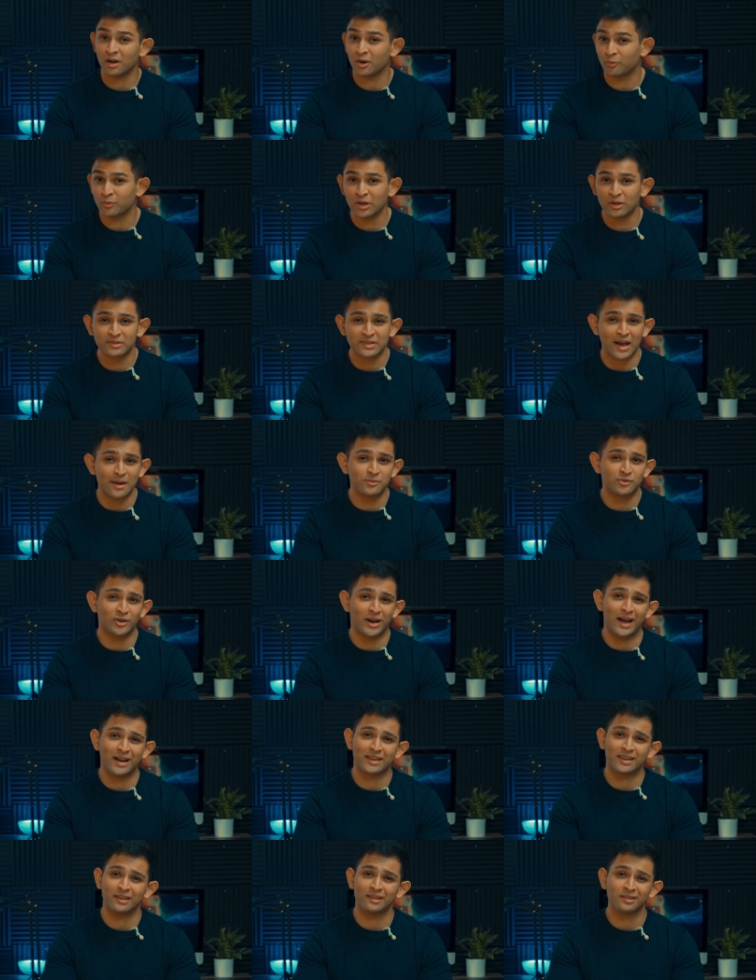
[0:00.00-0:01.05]
real-time
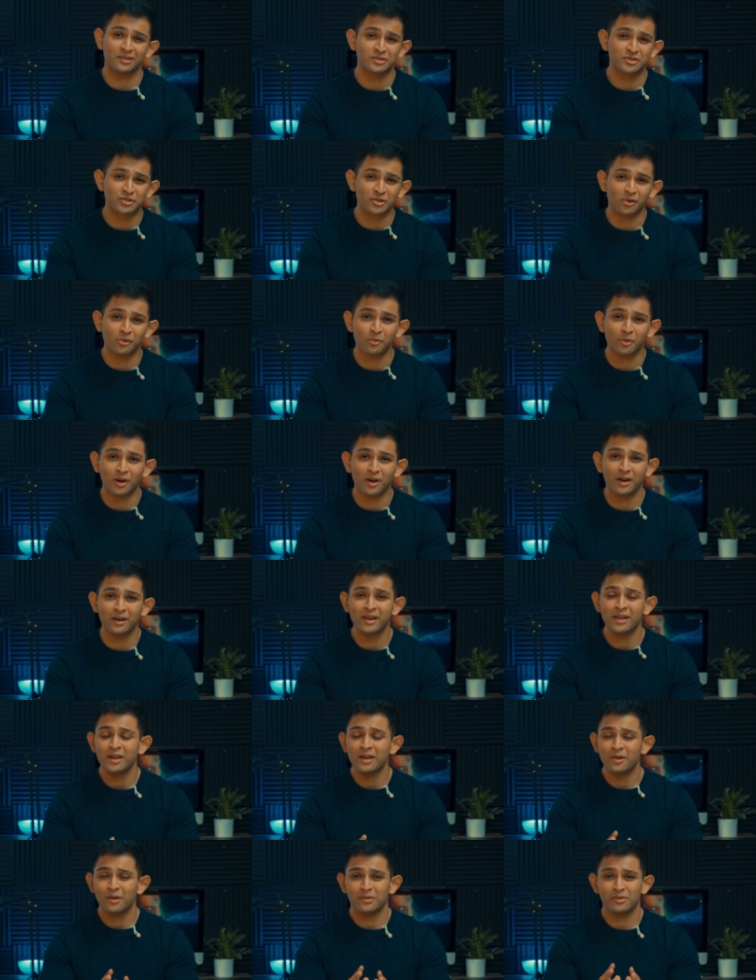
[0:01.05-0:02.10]
tracking, and so on,
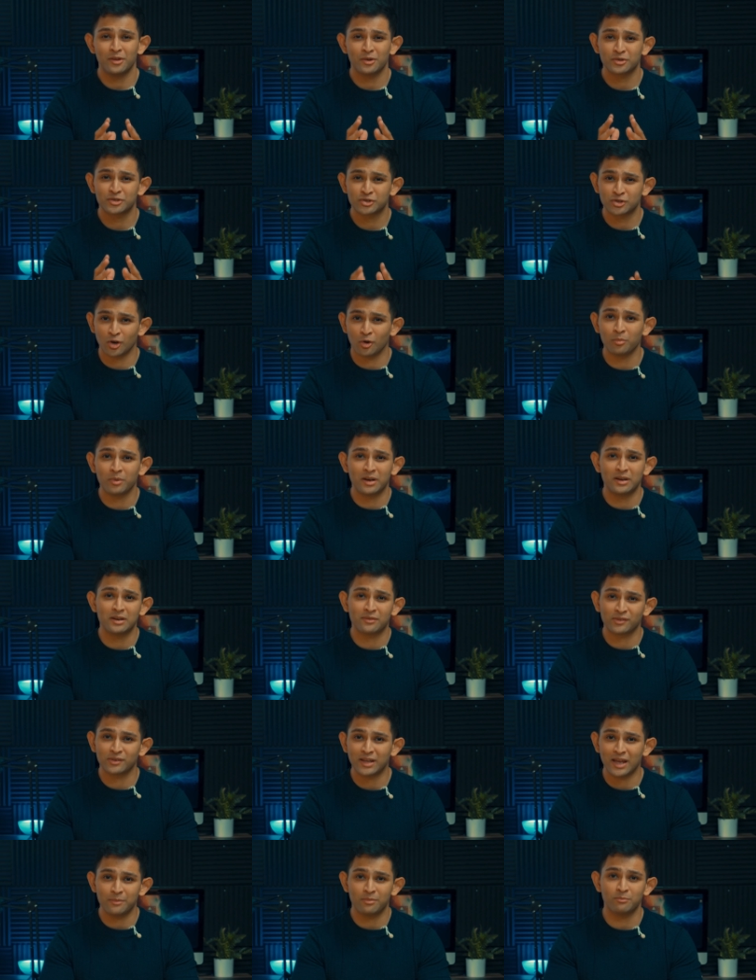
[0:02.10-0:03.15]
there's so many
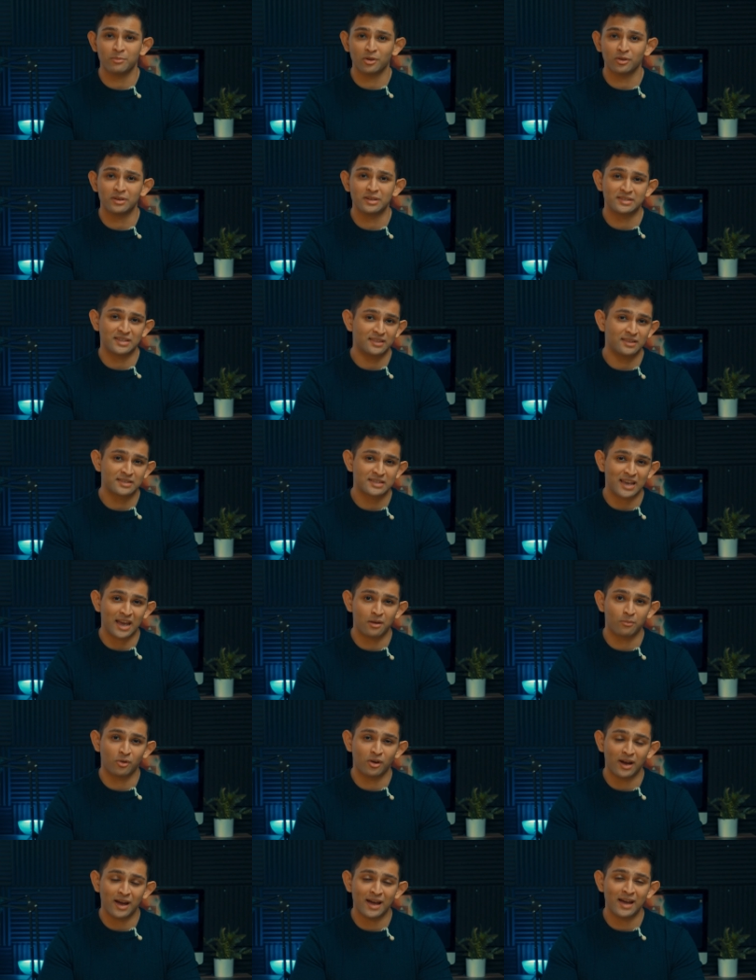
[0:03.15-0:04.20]
different capabilities that this
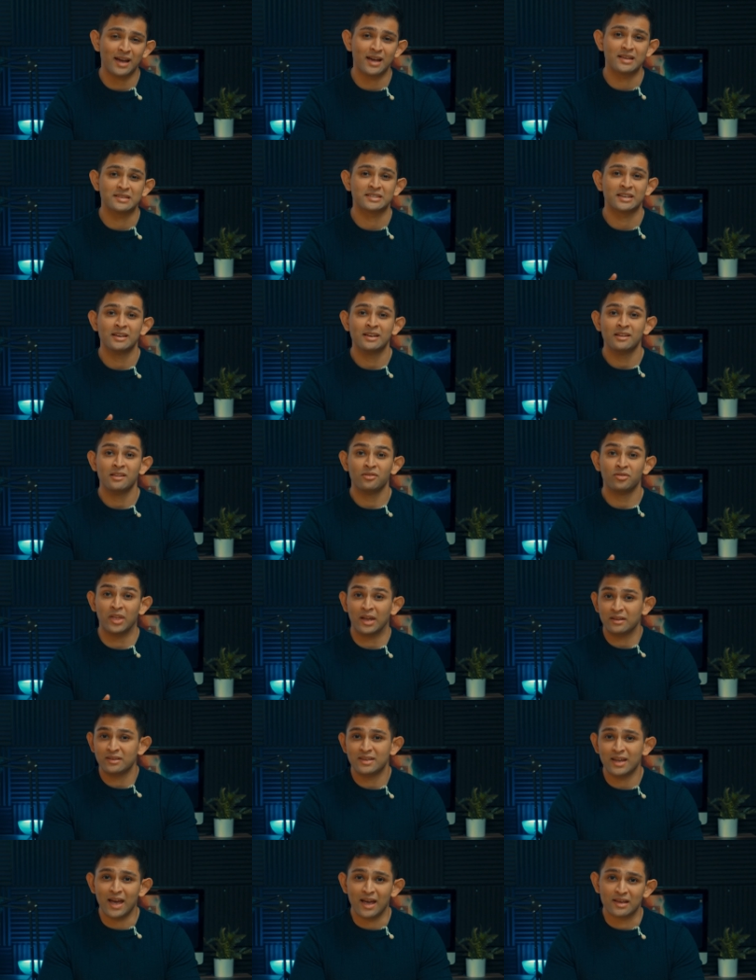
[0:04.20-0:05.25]
camera has,
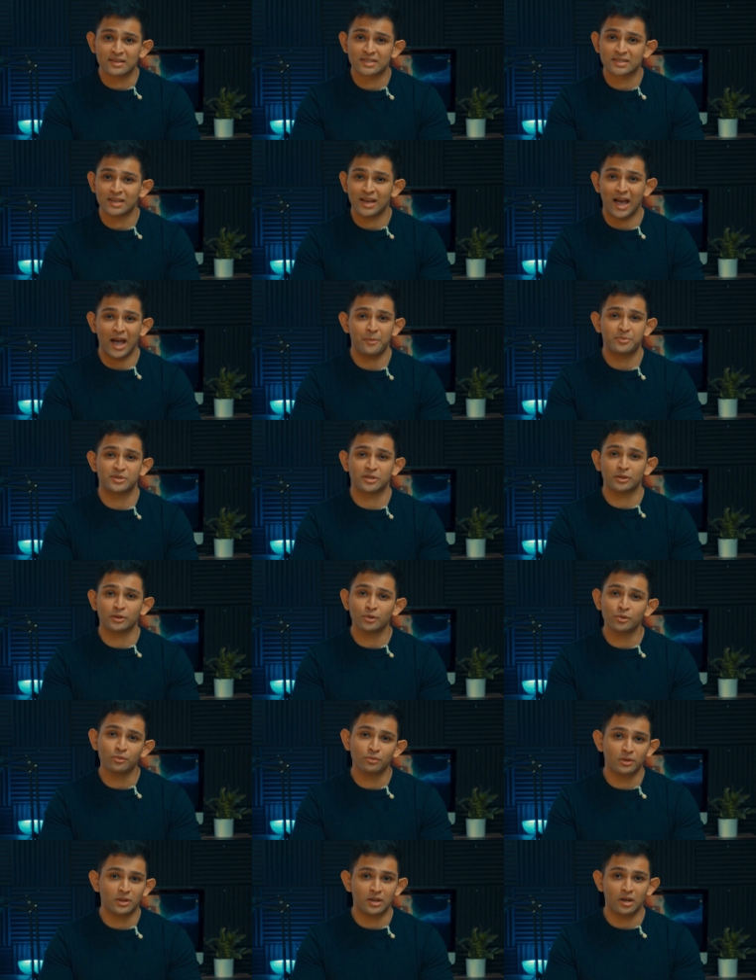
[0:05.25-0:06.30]
then yes,
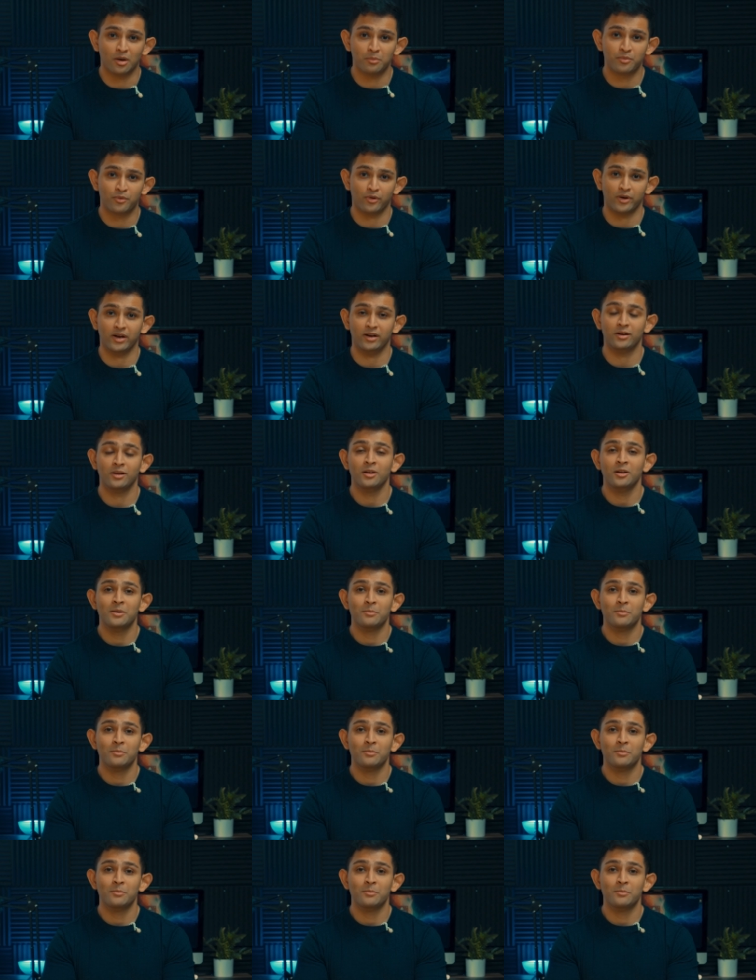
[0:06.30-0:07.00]
absolutely upgrade.